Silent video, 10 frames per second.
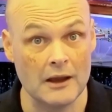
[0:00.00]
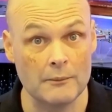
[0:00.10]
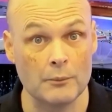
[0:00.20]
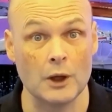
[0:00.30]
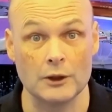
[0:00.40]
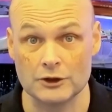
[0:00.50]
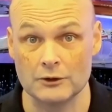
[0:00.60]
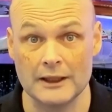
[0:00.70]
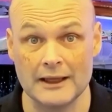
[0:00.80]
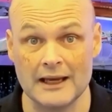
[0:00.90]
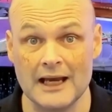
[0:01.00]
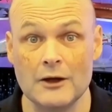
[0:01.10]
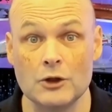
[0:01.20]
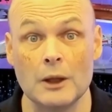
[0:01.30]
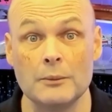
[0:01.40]
monitoring,
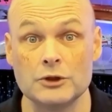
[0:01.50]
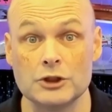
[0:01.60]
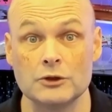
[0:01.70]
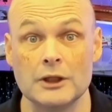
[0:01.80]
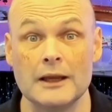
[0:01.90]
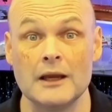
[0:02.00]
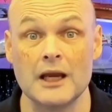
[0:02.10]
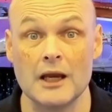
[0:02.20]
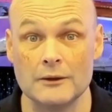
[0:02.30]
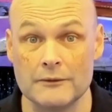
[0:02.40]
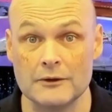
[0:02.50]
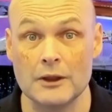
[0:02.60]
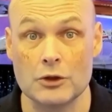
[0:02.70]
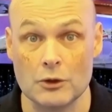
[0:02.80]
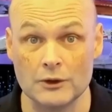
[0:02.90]
and troubleshooting of
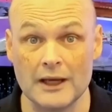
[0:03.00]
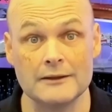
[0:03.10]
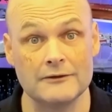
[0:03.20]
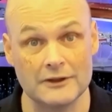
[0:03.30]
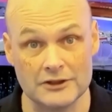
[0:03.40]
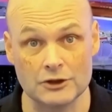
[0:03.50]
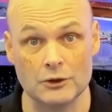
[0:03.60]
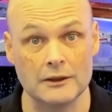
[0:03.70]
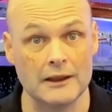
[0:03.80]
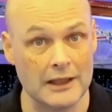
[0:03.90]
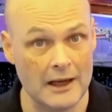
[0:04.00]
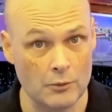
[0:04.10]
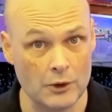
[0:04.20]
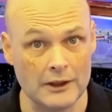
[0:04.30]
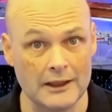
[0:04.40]
virtual and physical
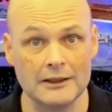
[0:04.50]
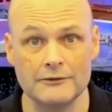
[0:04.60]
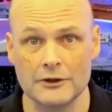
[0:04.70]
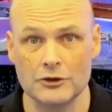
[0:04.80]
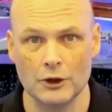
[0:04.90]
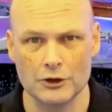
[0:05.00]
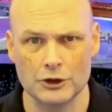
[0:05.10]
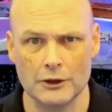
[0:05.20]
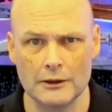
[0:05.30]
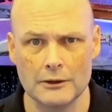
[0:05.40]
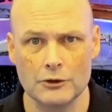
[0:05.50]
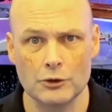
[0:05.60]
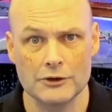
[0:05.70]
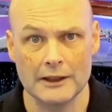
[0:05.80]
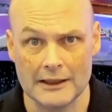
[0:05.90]
network infrastructure
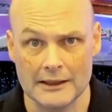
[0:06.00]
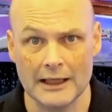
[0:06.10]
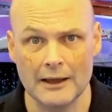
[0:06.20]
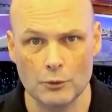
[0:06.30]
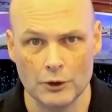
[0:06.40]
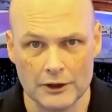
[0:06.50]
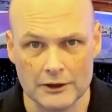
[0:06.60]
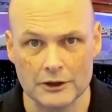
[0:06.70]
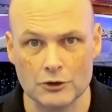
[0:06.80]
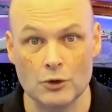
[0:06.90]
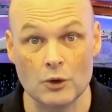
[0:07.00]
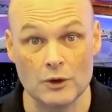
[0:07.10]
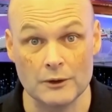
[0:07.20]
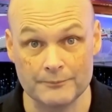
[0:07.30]
using Network Controller.